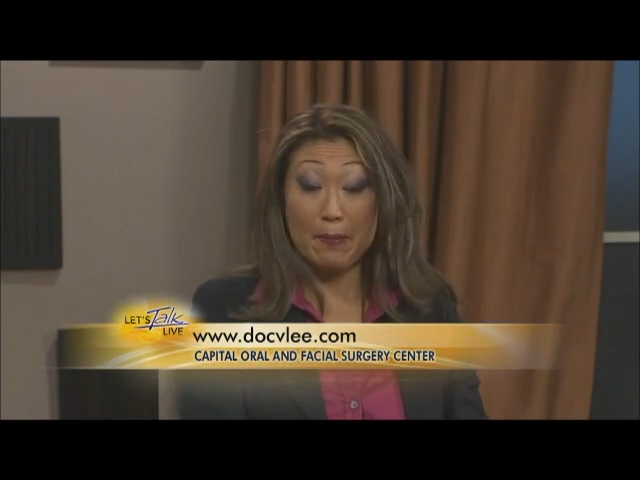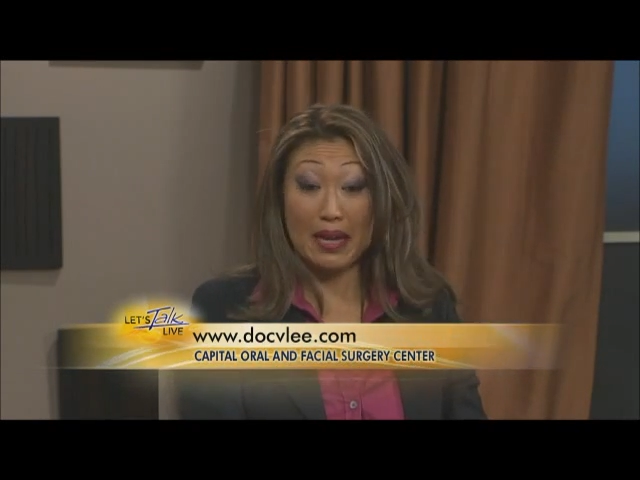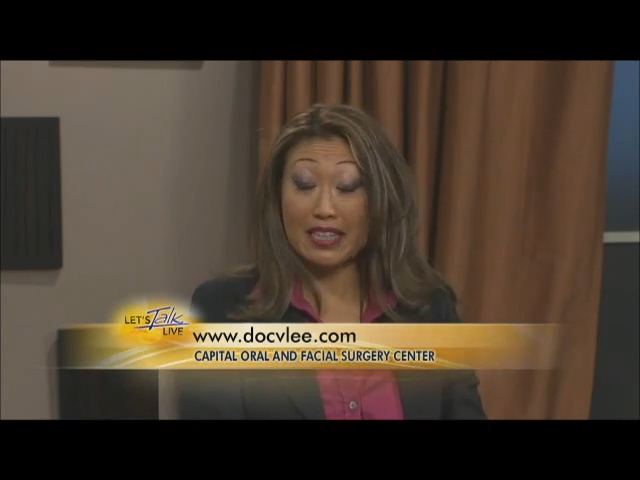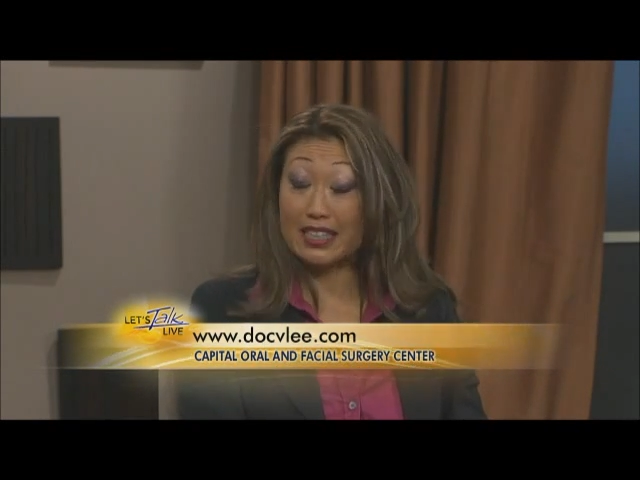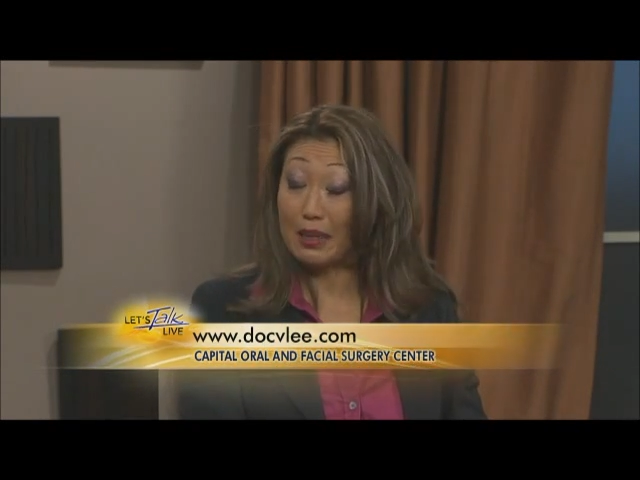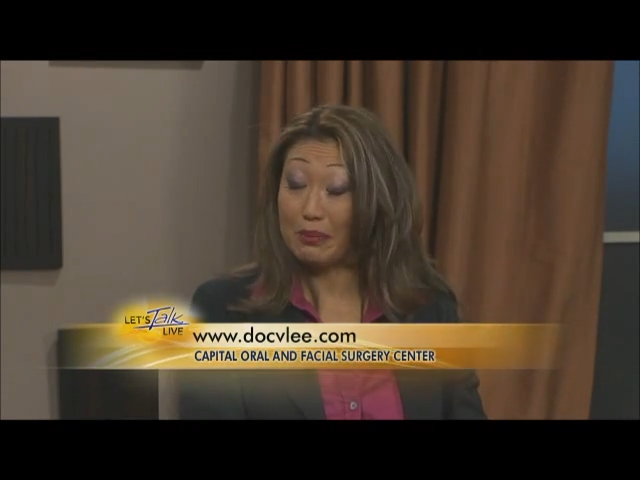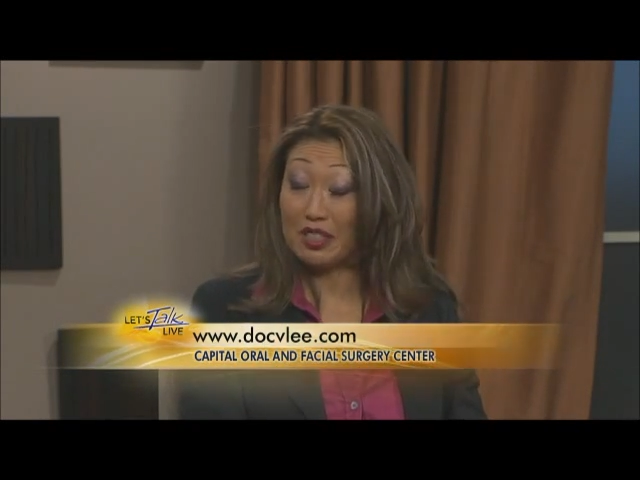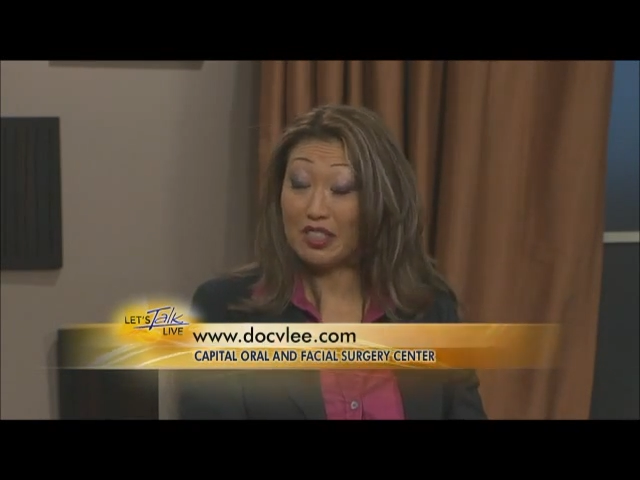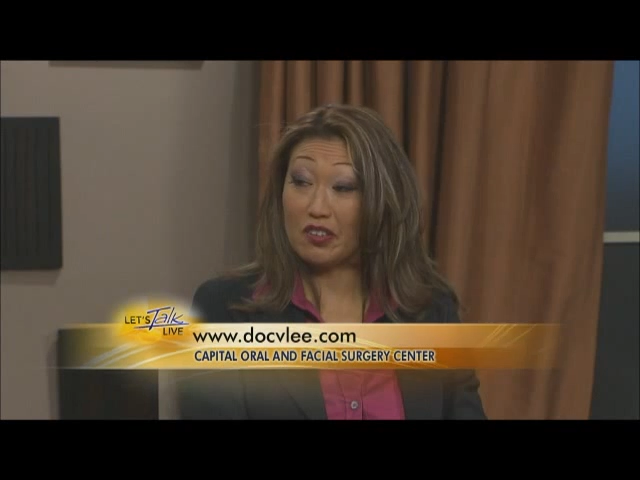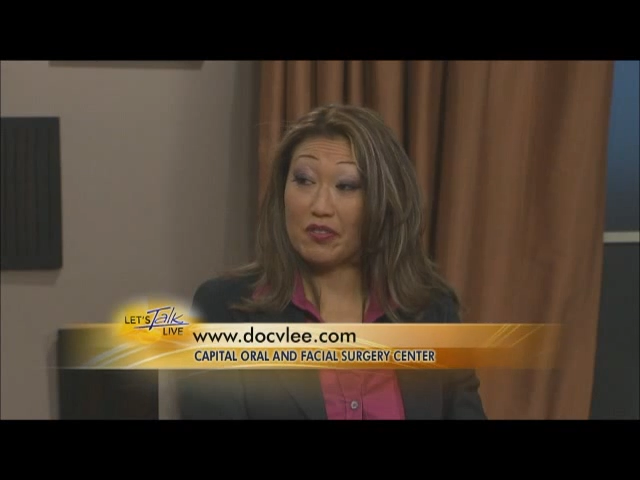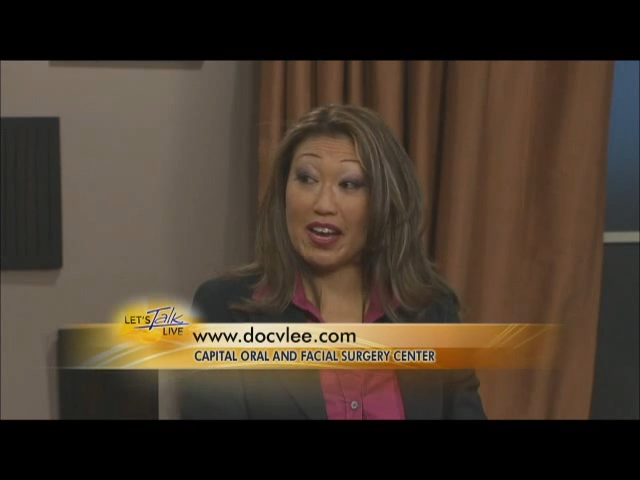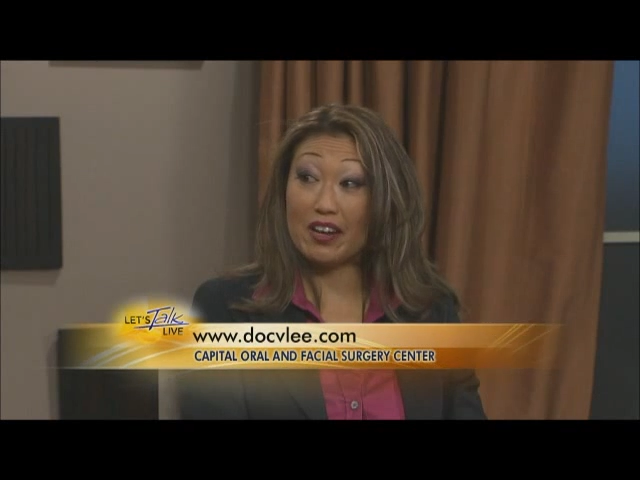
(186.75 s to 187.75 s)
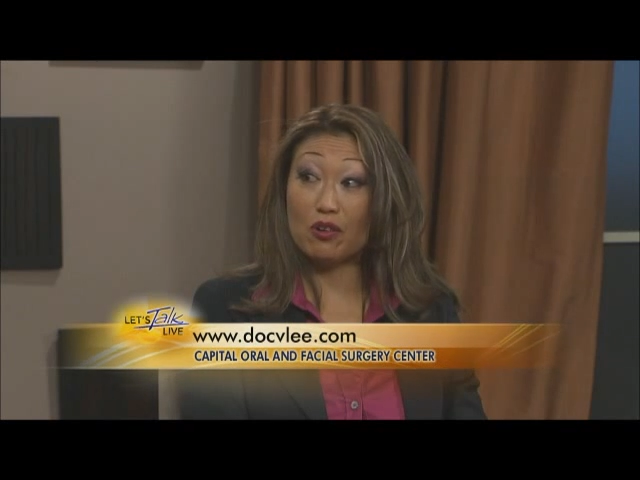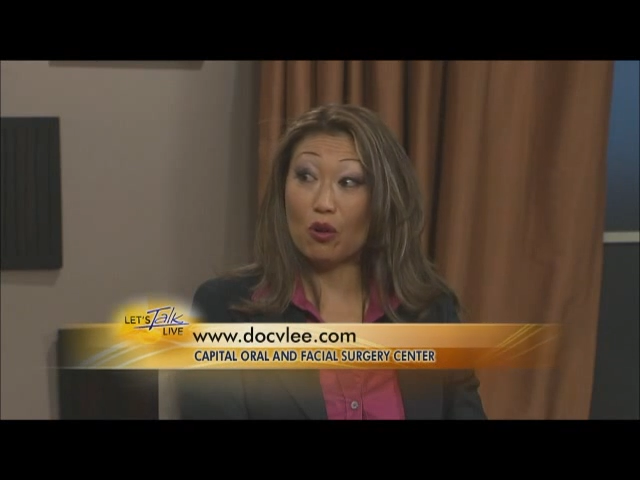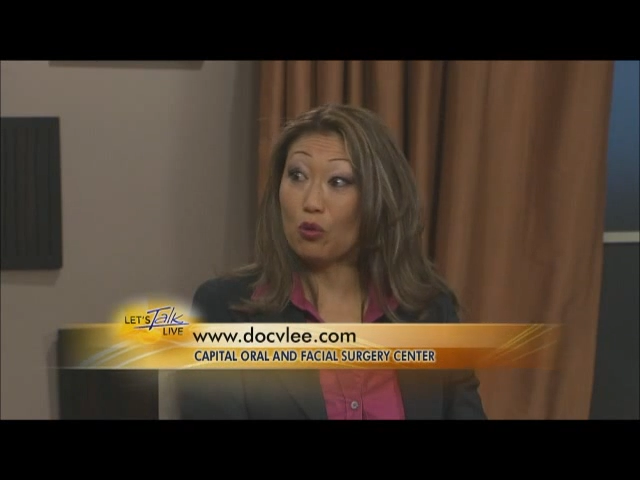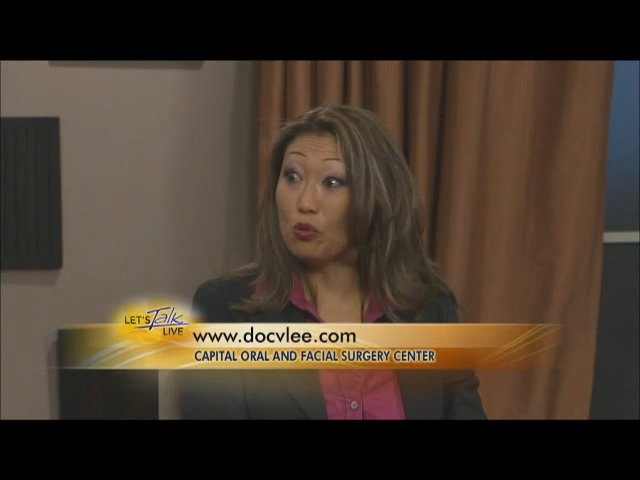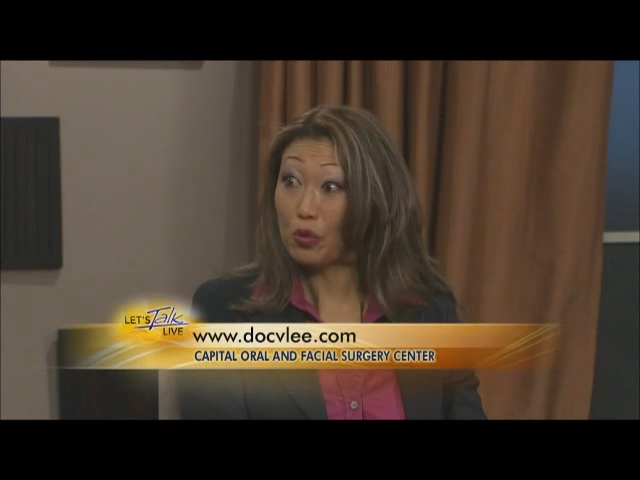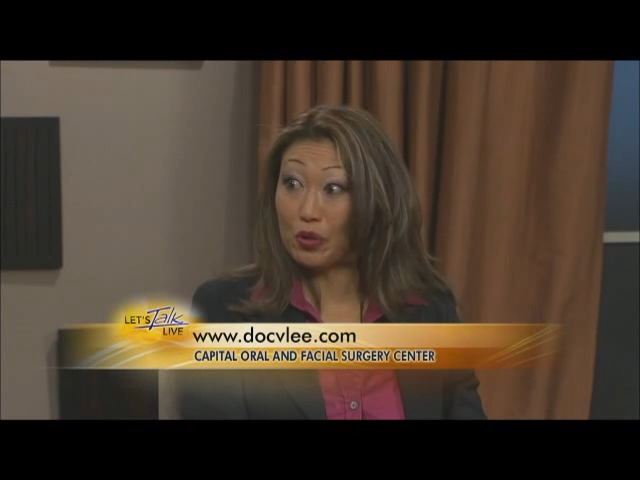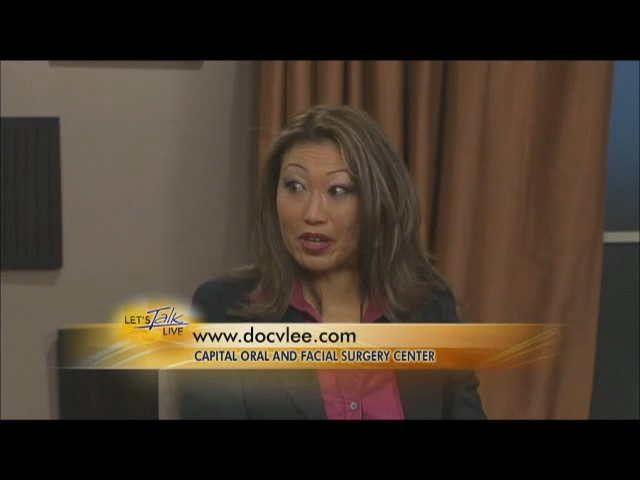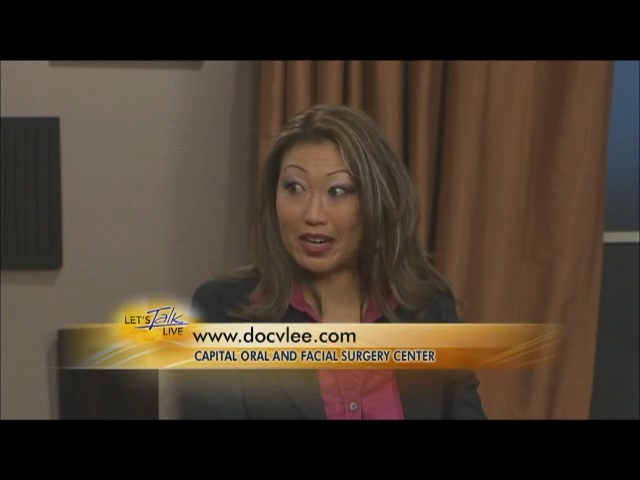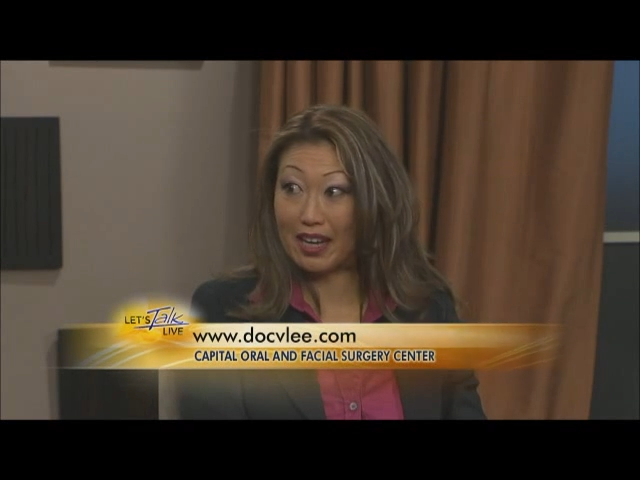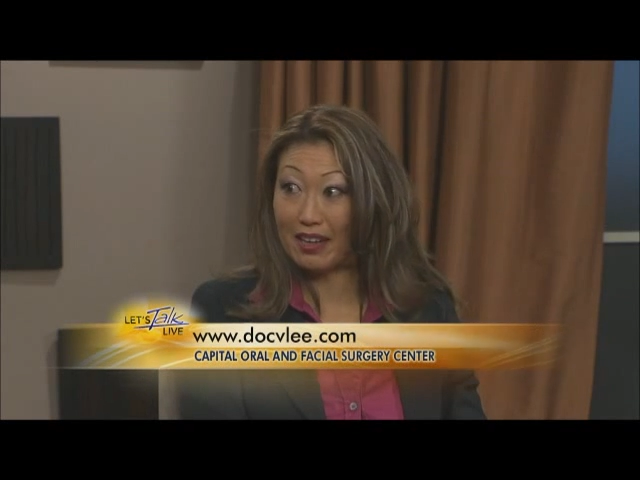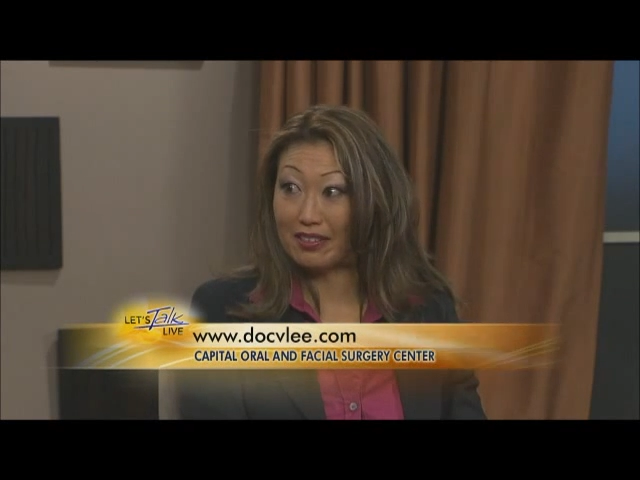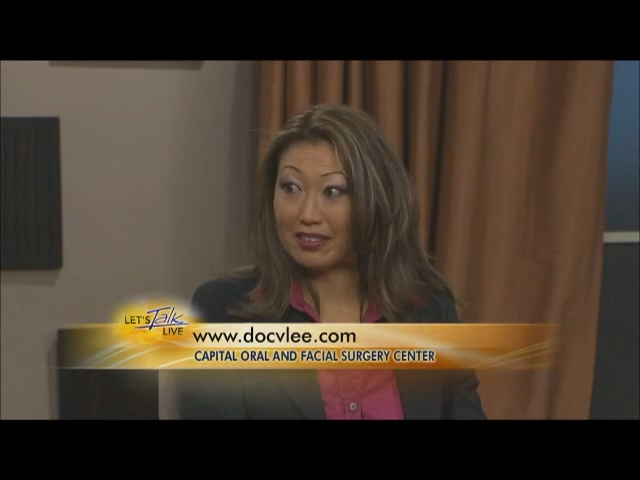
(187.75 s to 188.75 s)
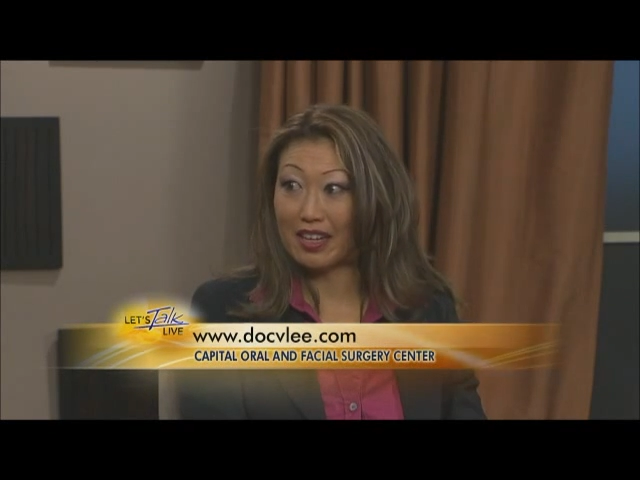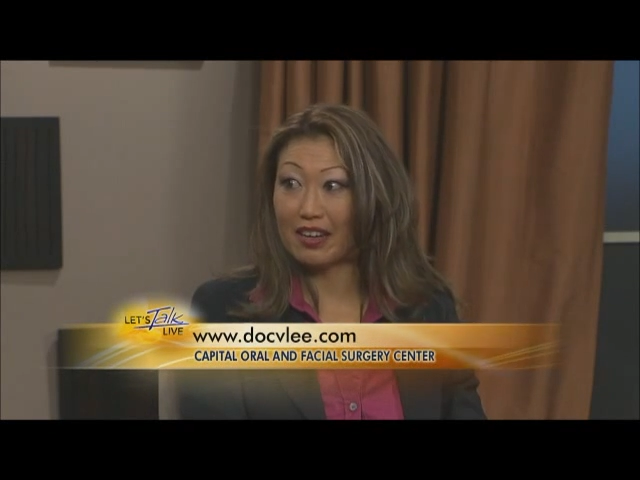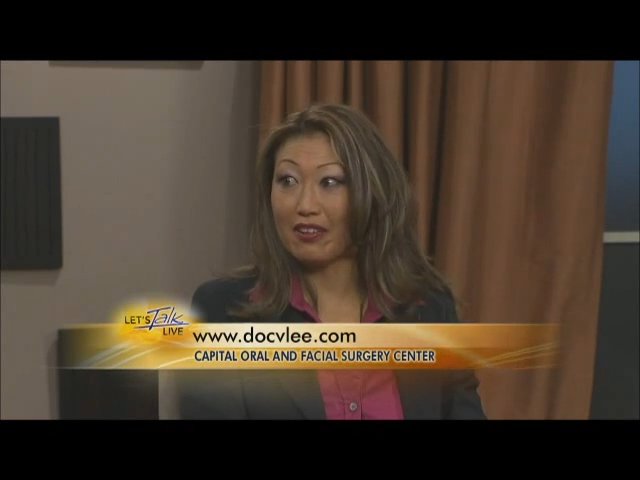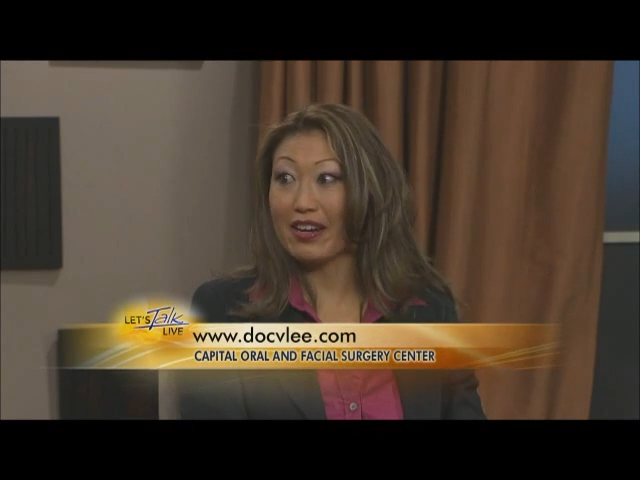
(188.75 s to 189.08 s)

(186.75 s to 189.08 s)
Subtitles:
Many times these have had old root canals that